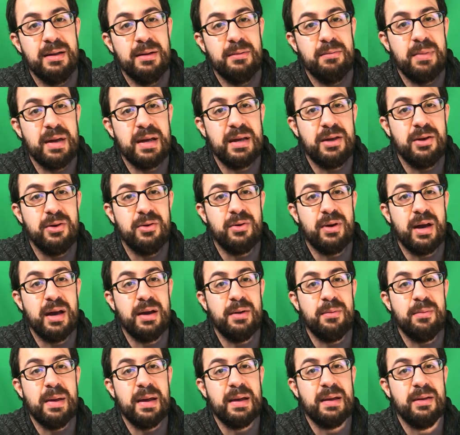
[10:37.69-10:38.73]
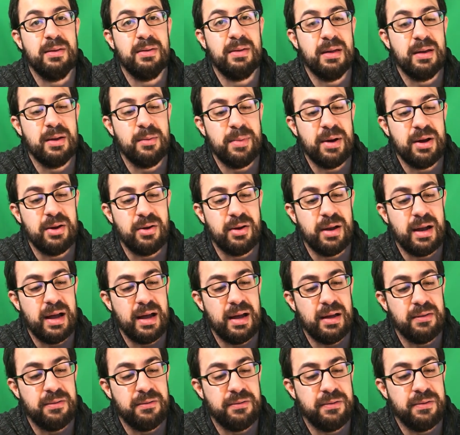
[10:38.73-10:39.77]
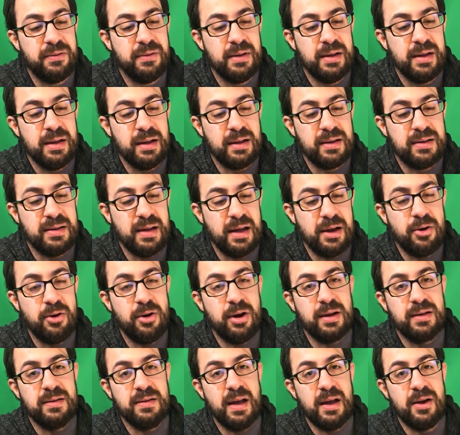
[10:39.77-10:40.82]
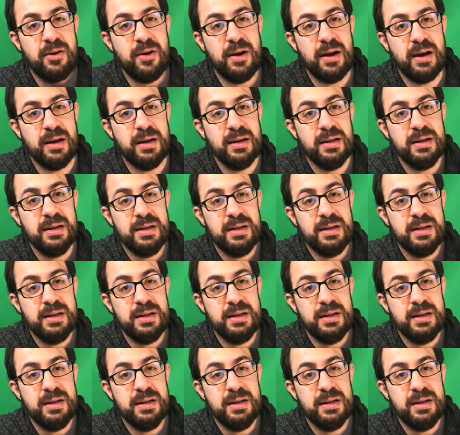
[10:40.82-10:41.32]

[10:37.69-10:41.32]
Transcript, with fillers: make you kind of make you think about your life, etc., etc.